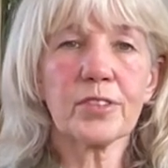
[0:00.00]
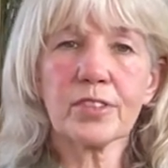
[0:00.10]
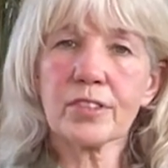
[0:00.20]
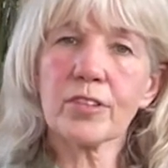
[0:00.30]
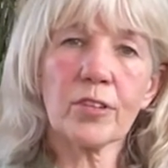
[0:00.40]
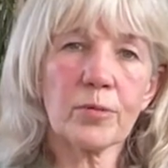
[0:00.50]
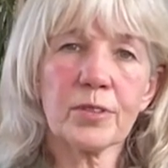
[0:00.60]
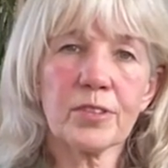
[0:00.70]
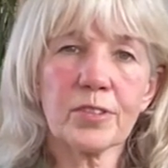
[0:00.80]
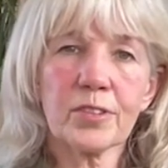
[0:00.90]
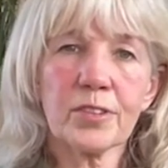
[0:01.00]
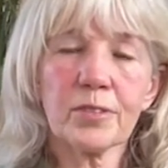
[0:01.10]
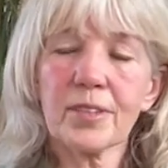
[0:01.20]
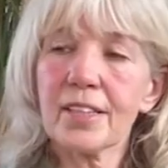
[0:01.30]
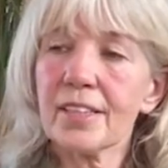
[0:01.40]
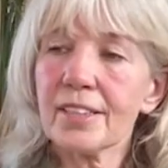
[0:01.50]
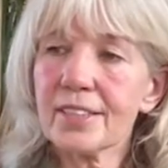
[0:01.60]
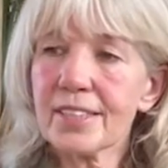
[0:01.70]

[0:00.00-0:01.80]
You start with the truth, you